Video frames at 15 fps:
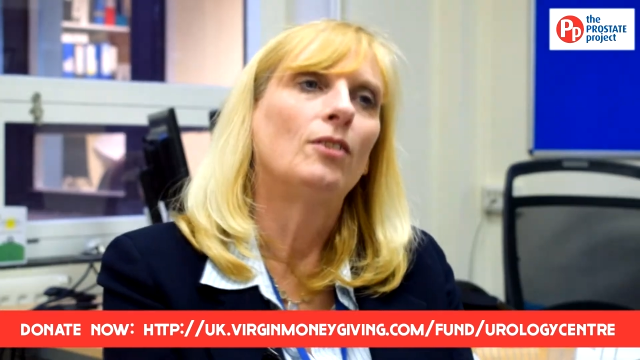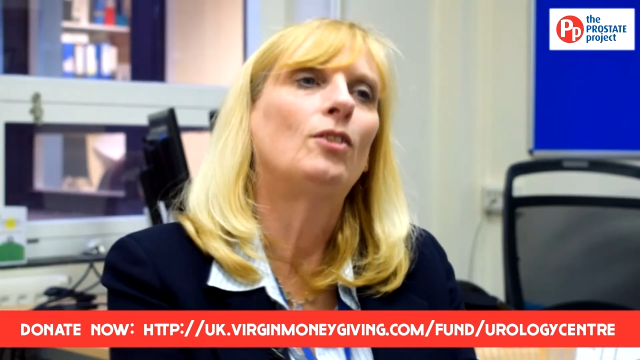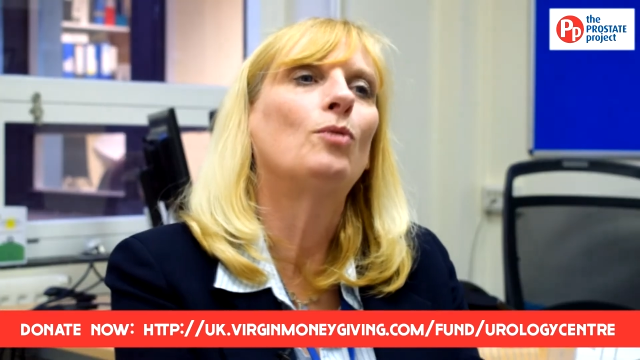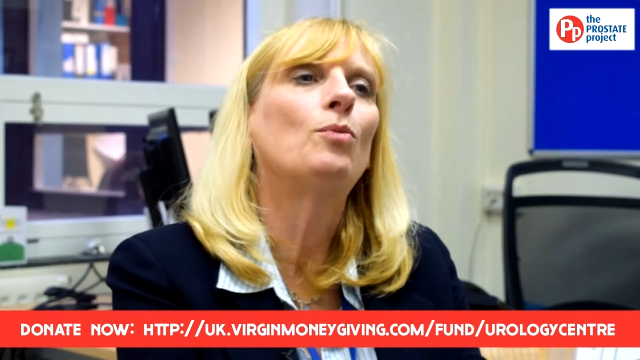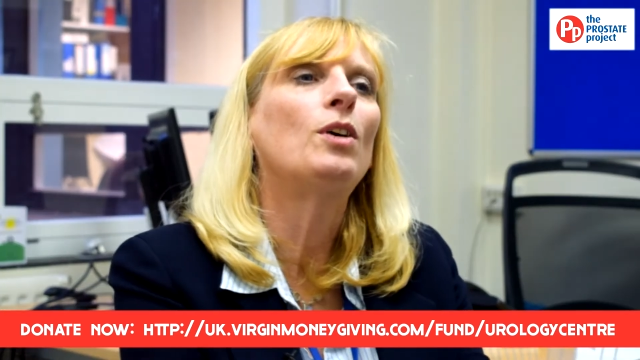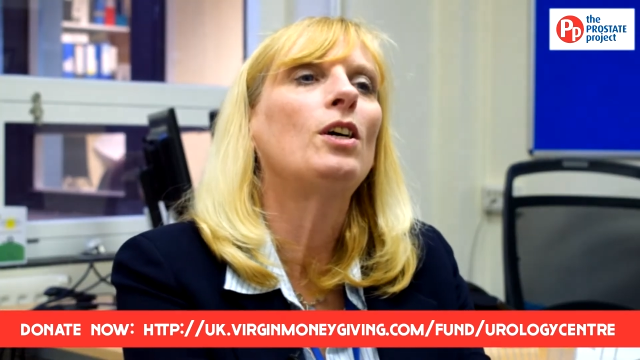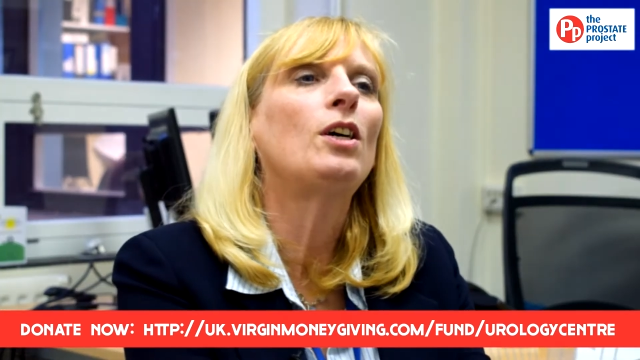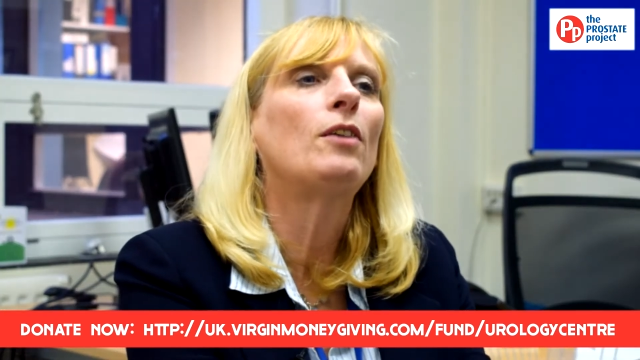The
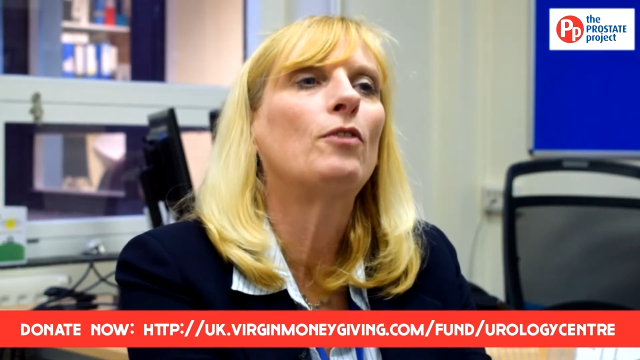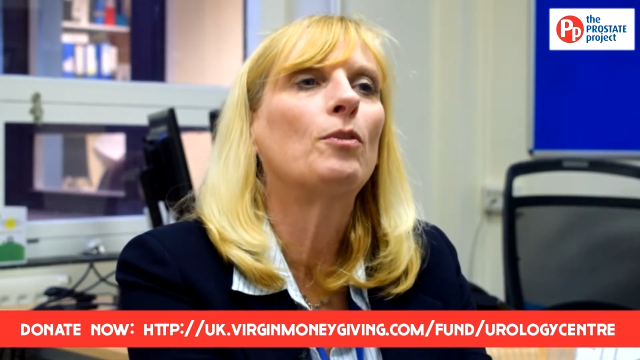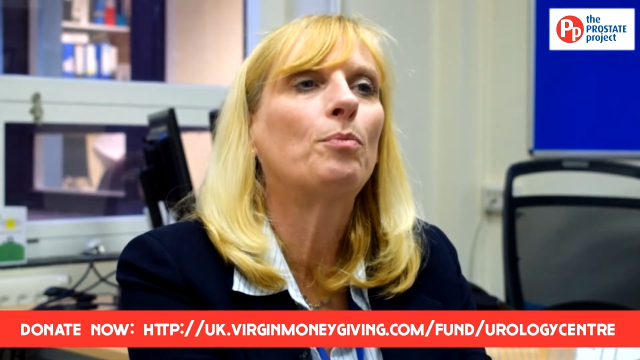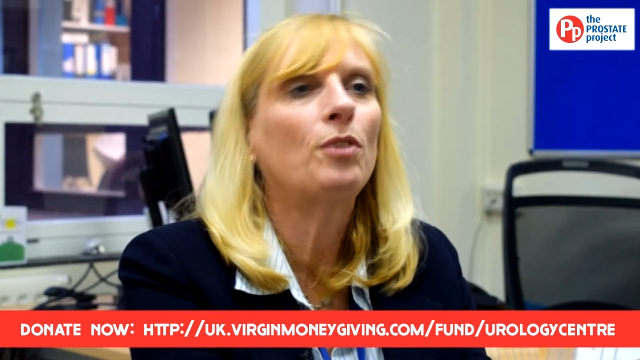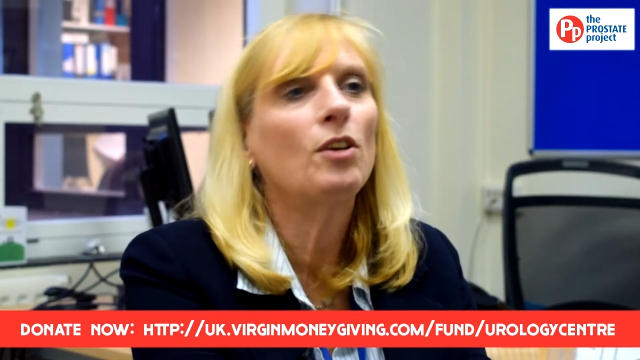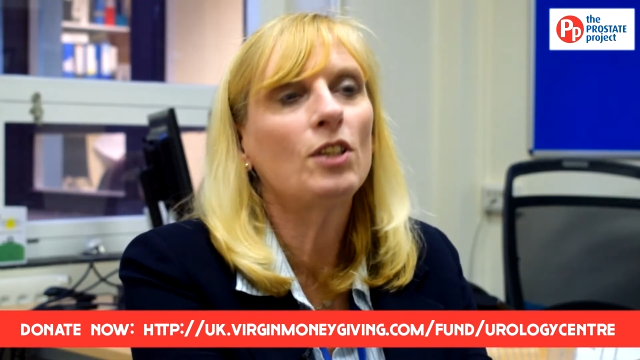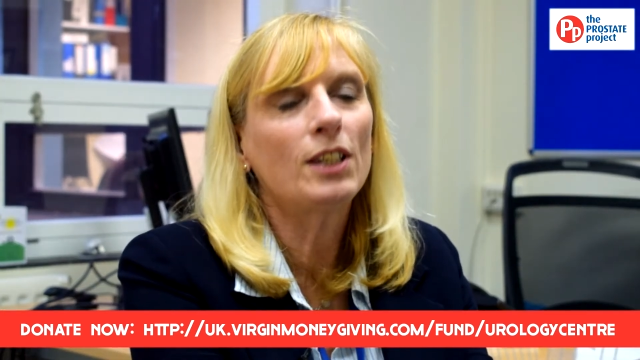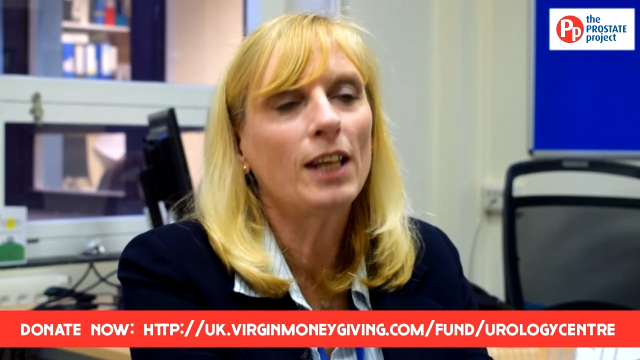work of the
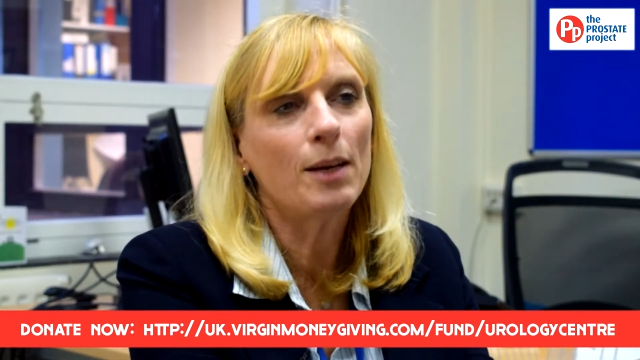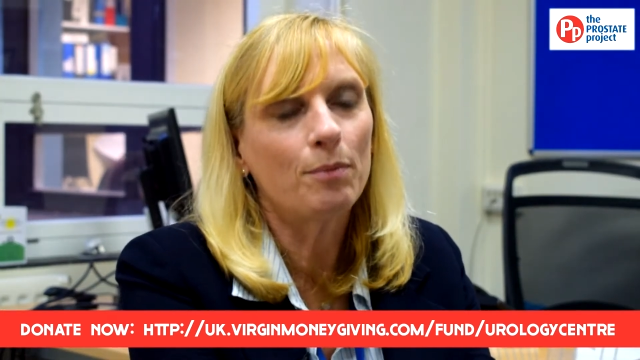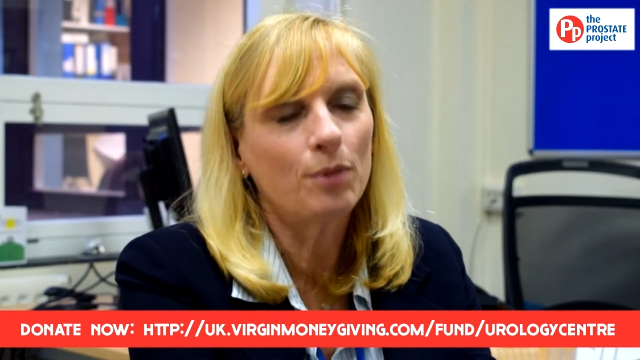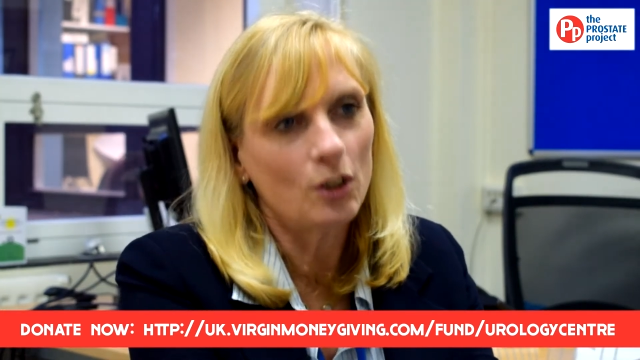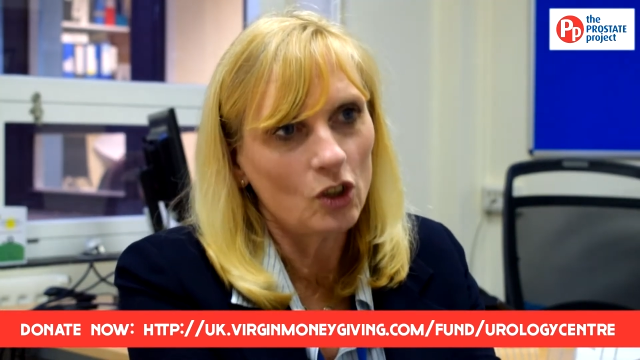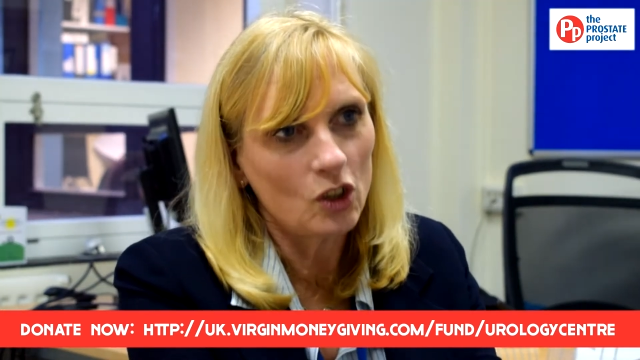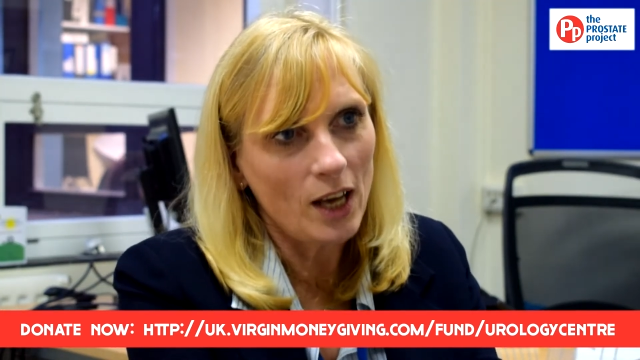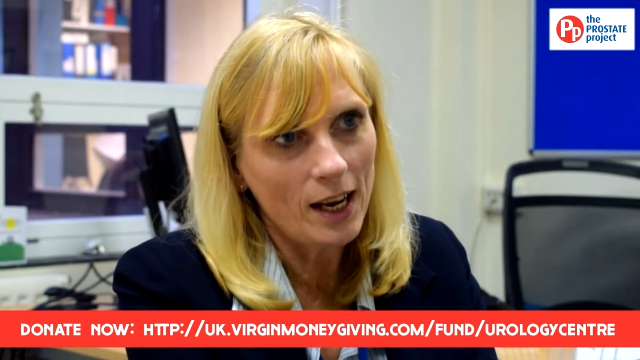Prostate
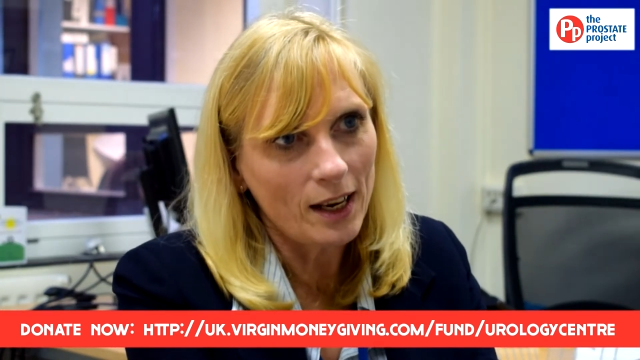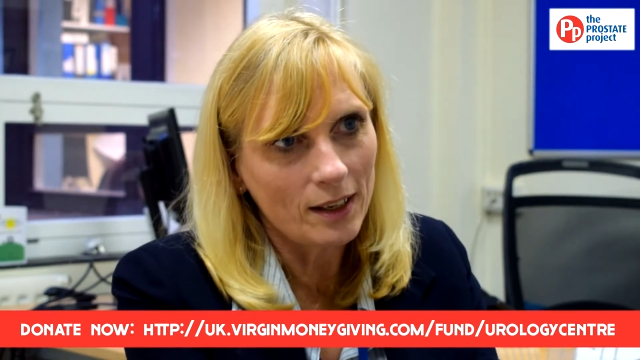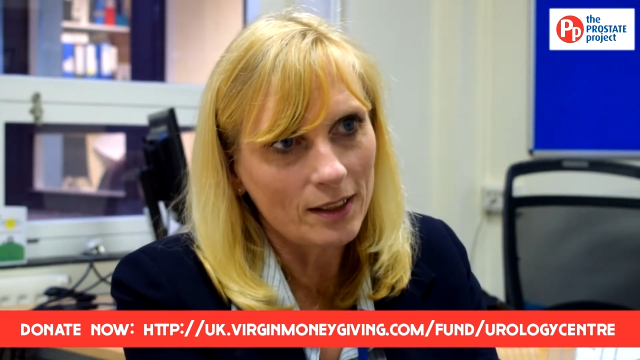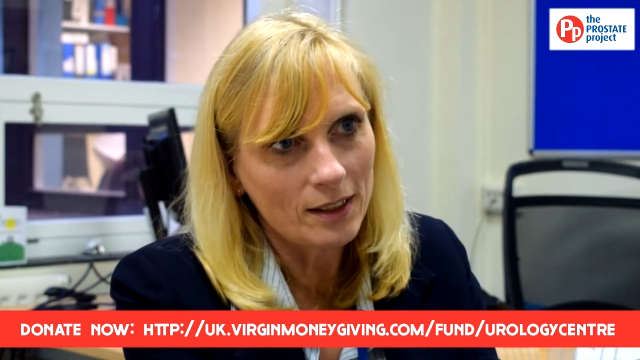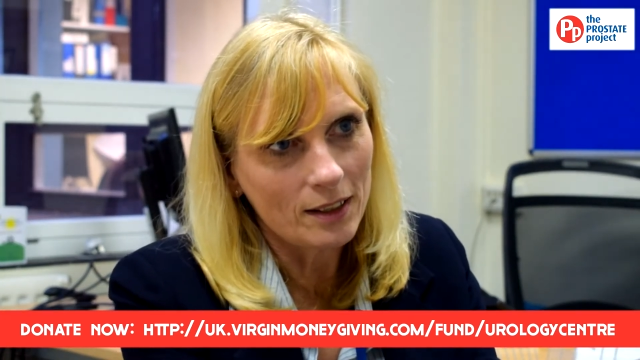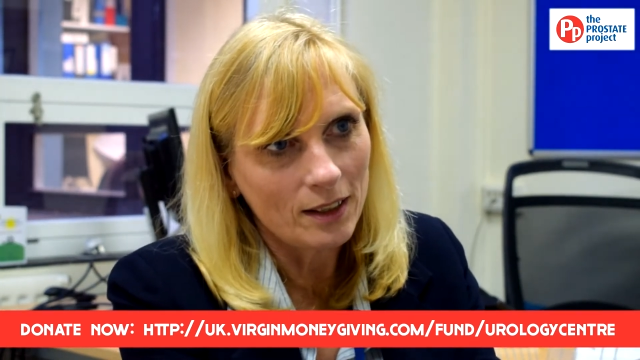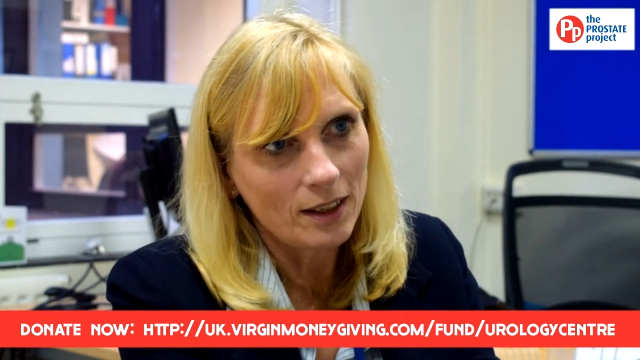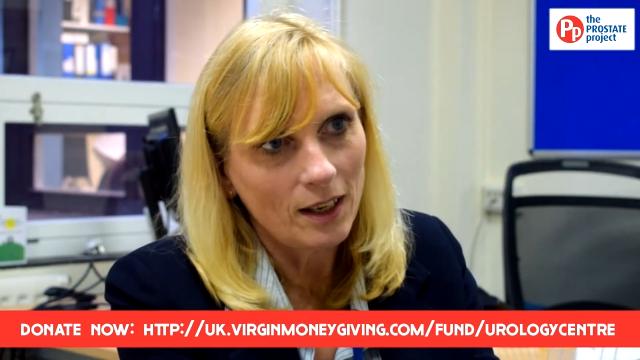
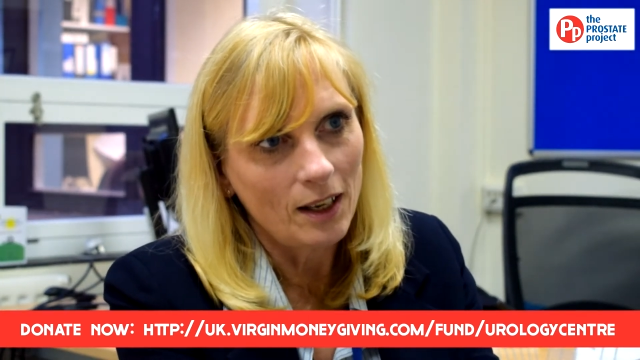Project,